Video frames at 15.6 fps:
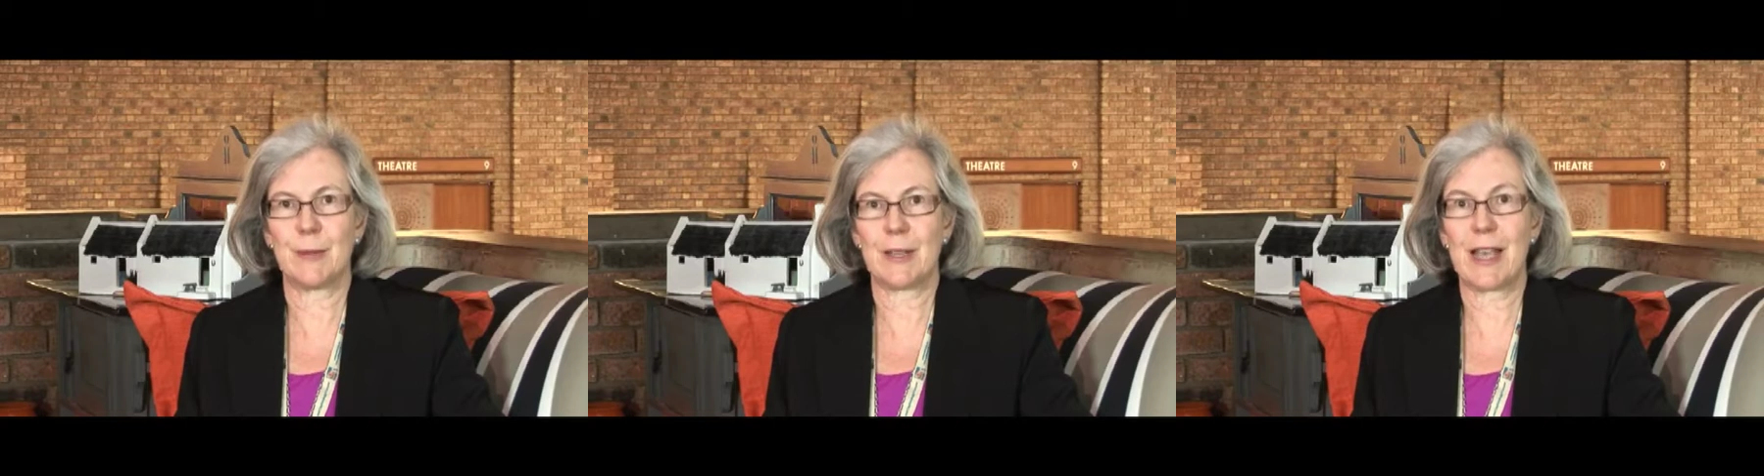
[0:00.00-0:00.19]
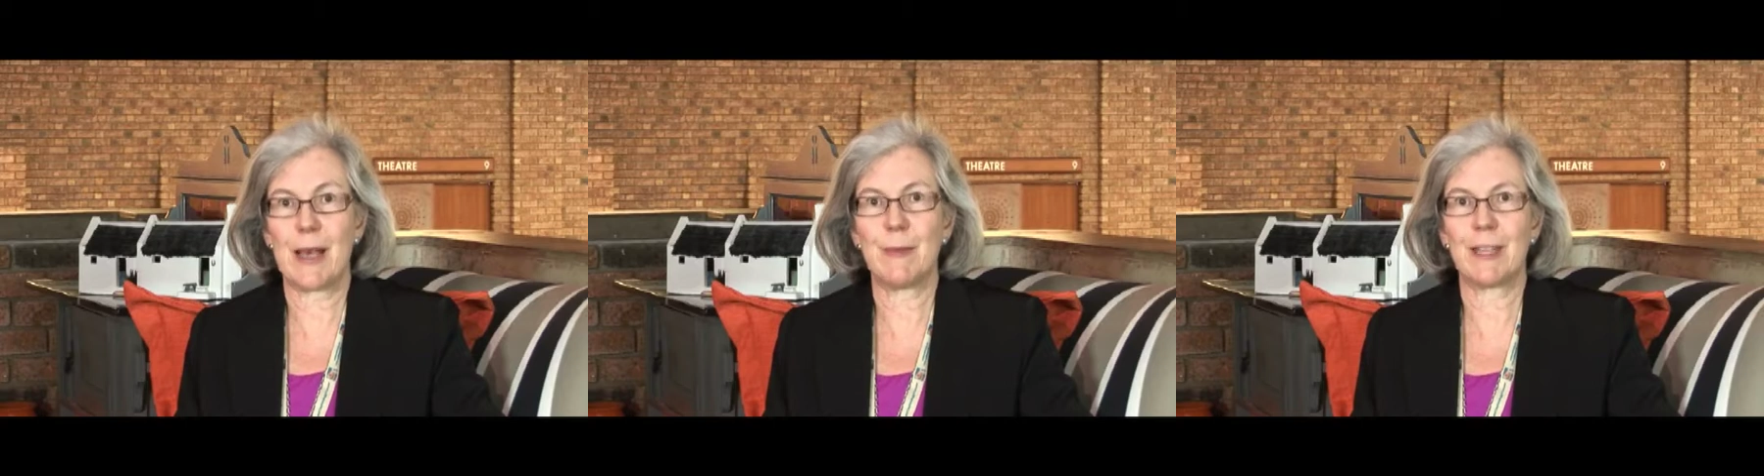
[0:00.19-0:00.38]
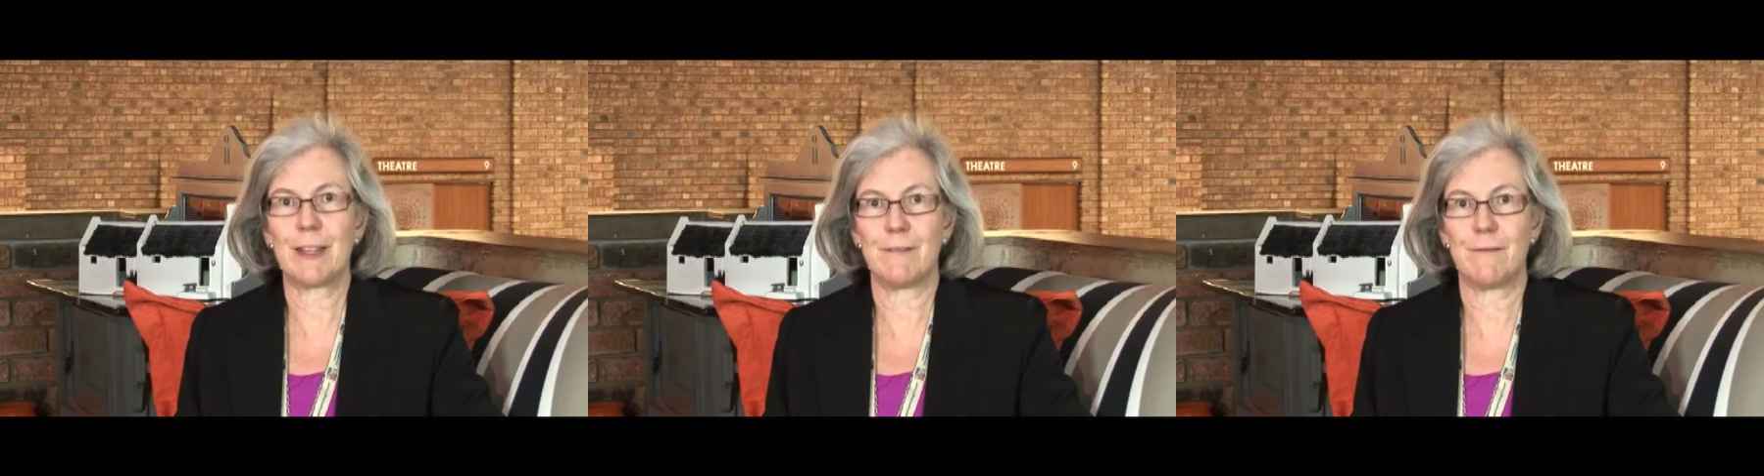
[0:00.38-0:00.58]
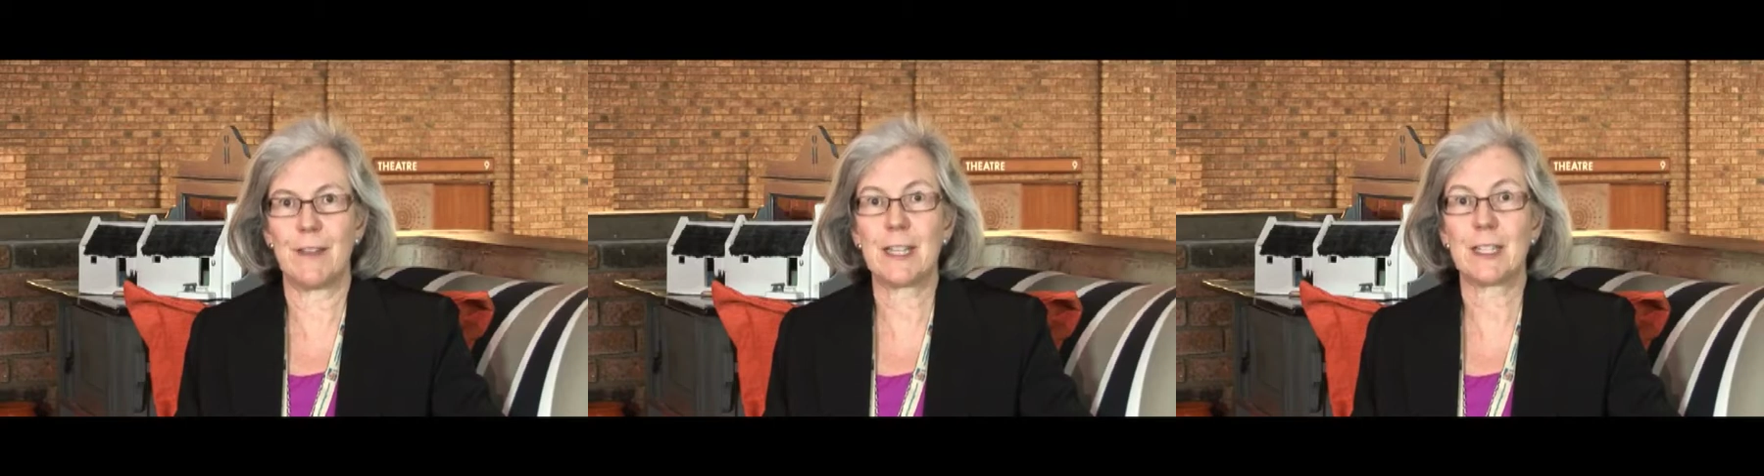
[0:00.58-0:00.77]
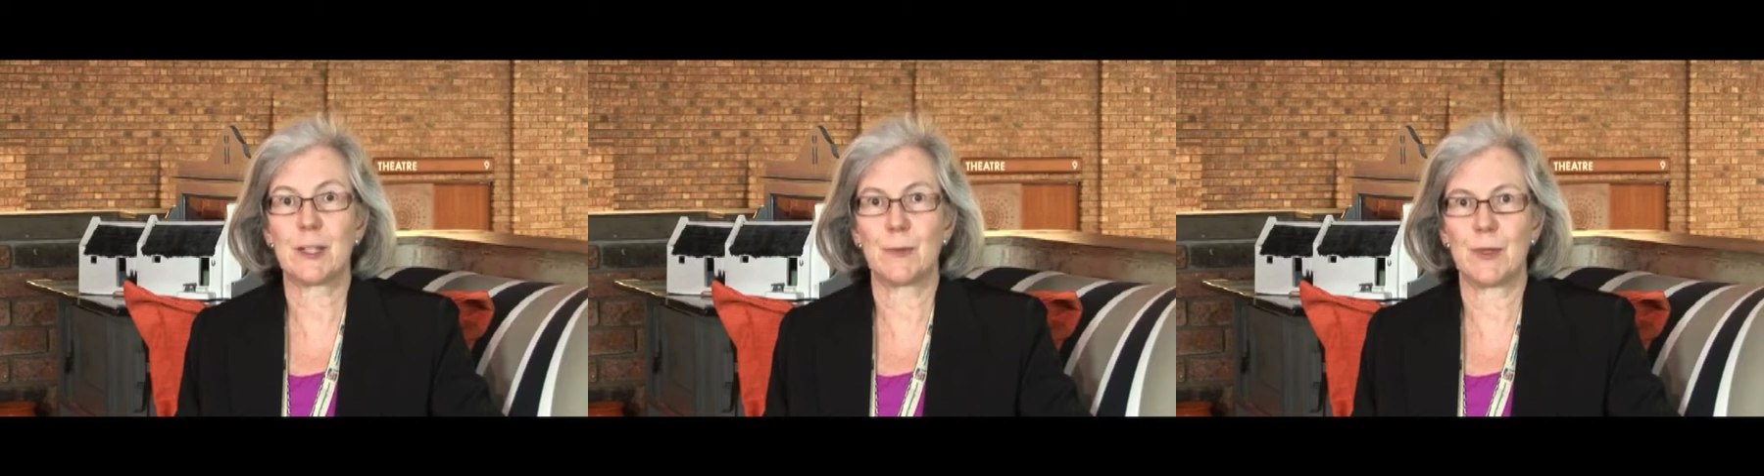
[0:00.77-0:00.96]
becoming
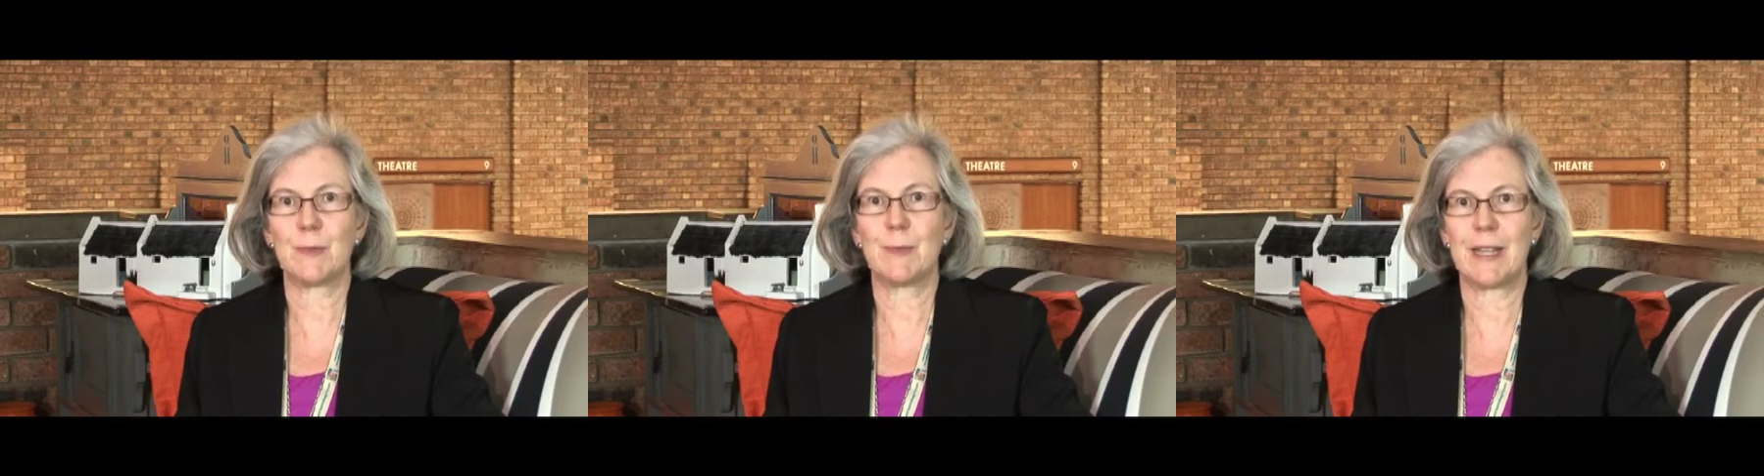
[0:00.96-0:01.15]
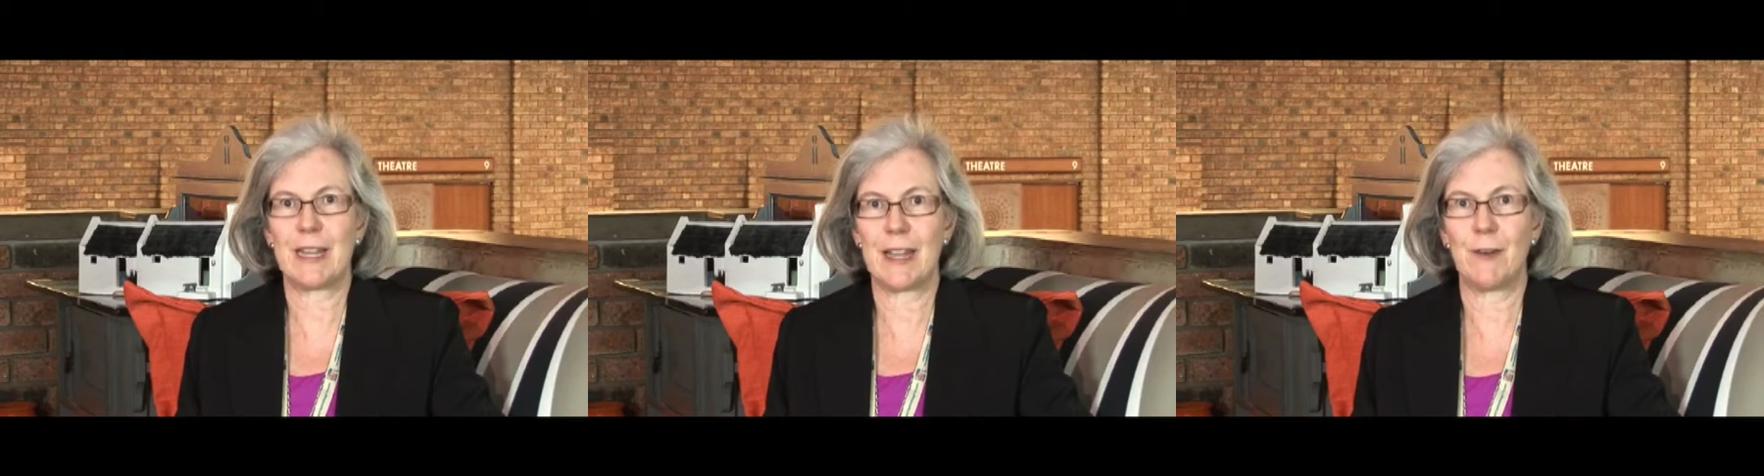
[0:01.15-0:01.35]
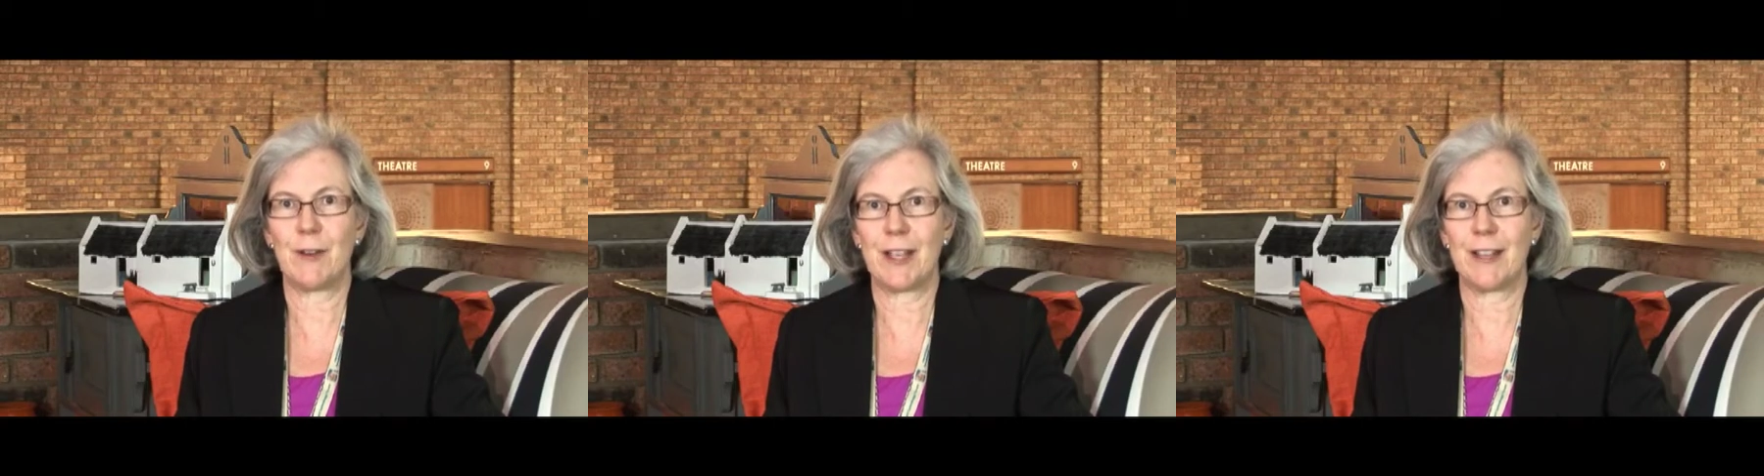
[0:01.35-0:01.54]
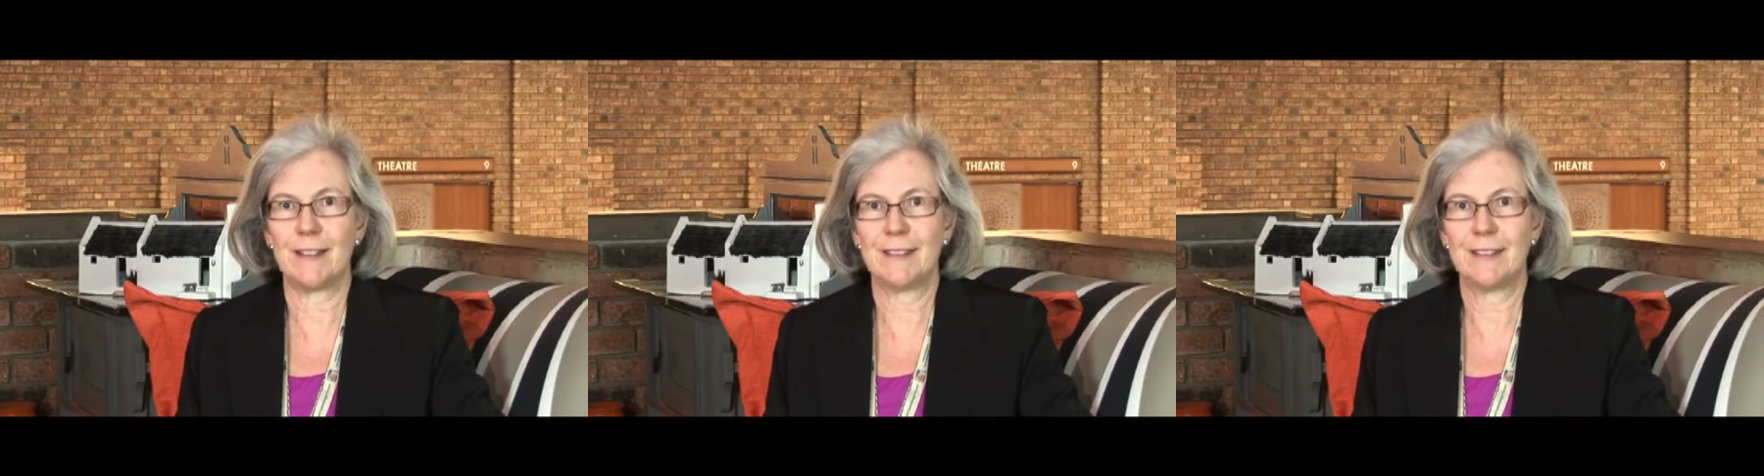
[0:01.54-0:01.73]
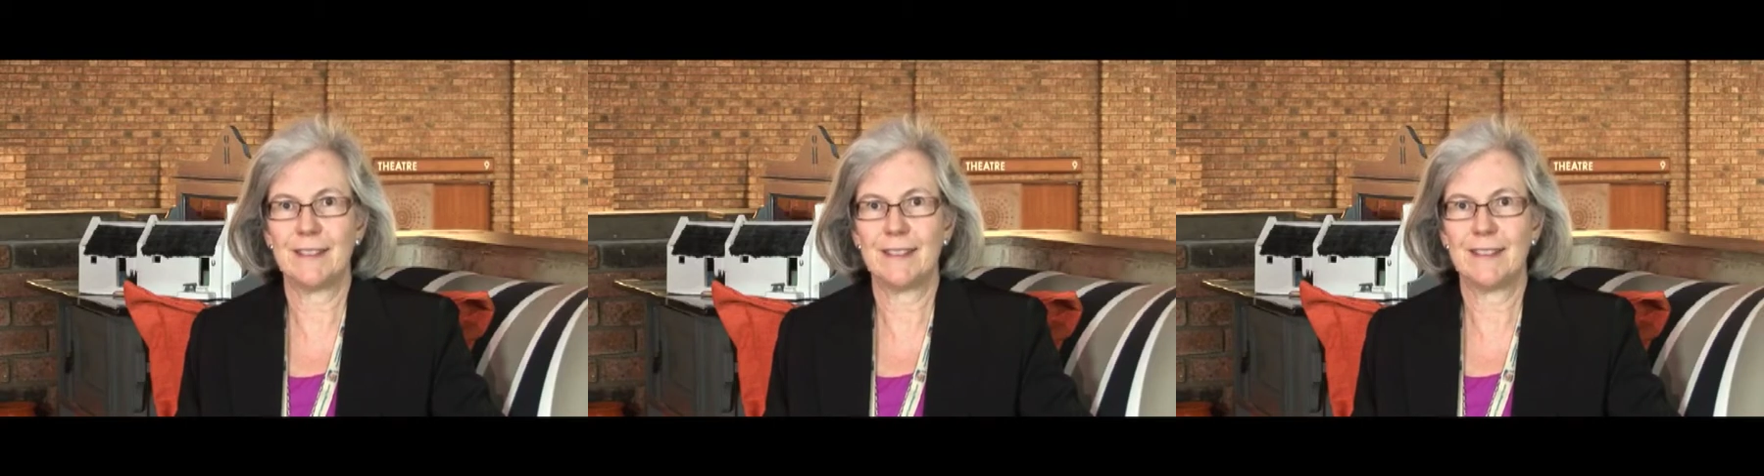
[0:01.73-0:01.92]
infected with
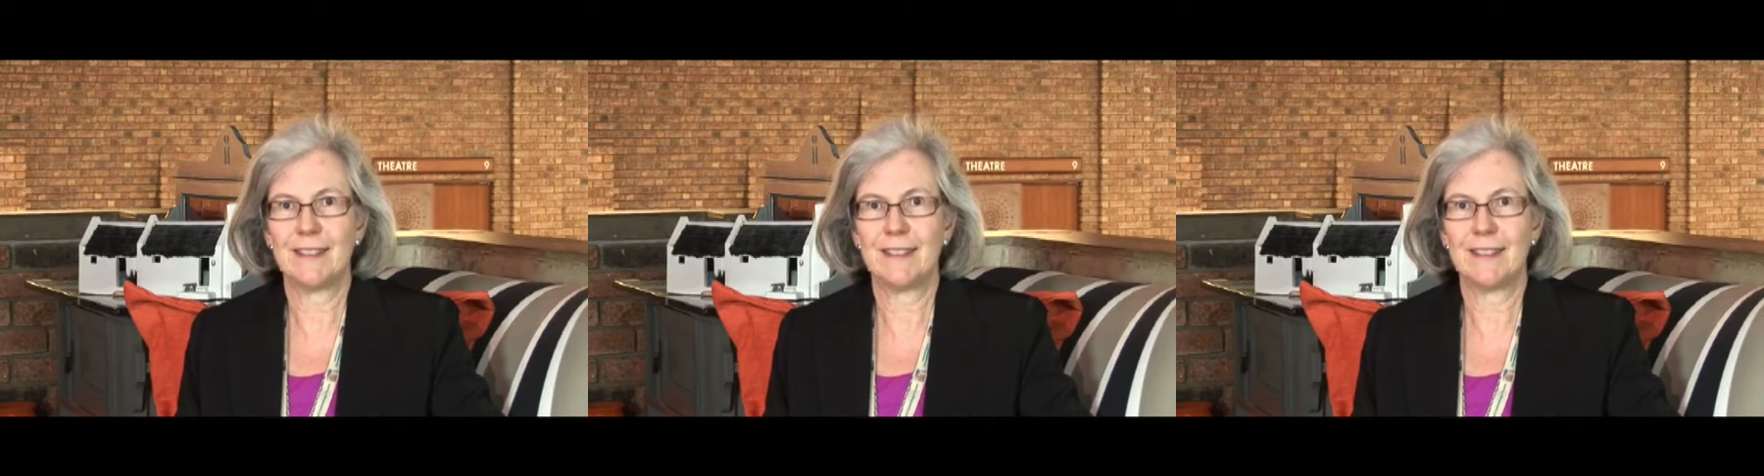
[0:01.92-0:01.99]
malaria.